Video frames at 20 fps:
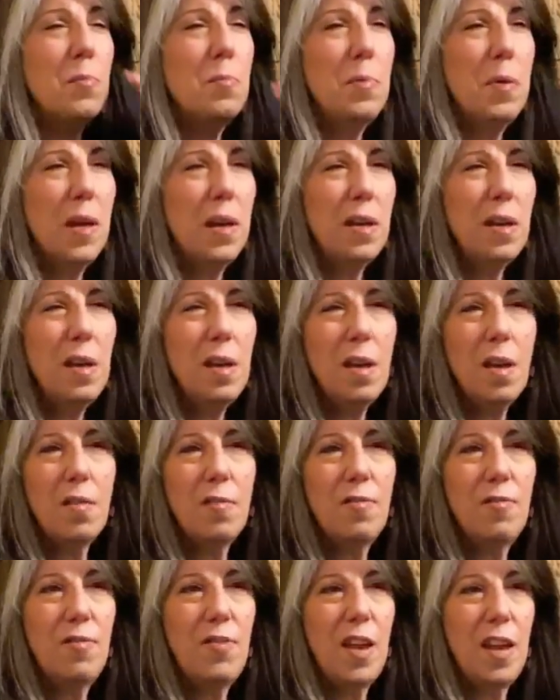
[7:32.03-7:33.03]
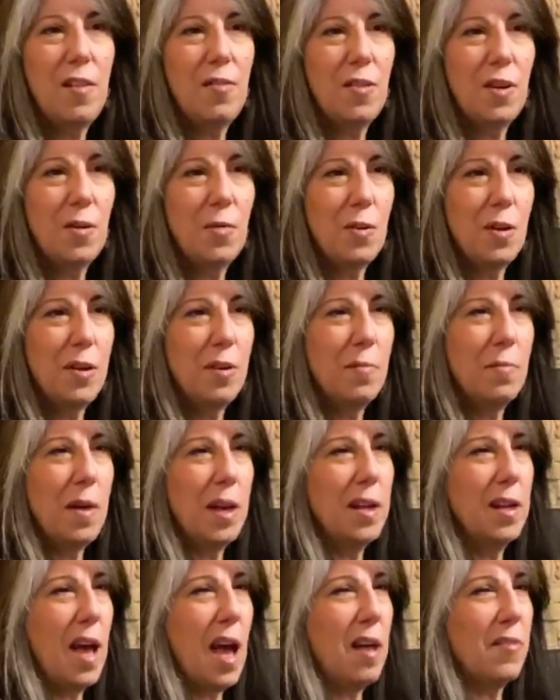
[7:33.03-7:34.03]
picking a favorite one of my
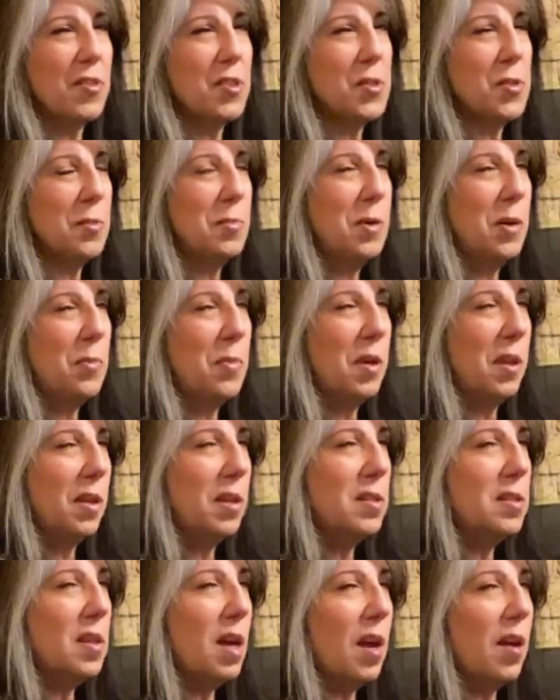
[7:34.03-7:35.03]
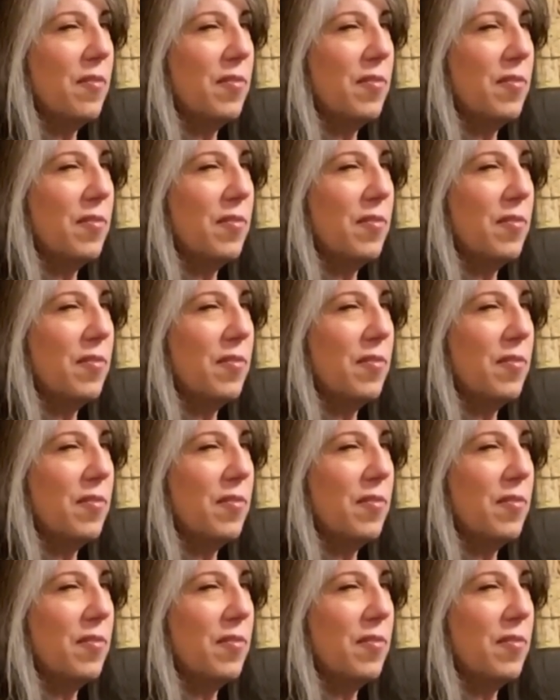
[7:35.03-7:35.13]
novels would be really tough.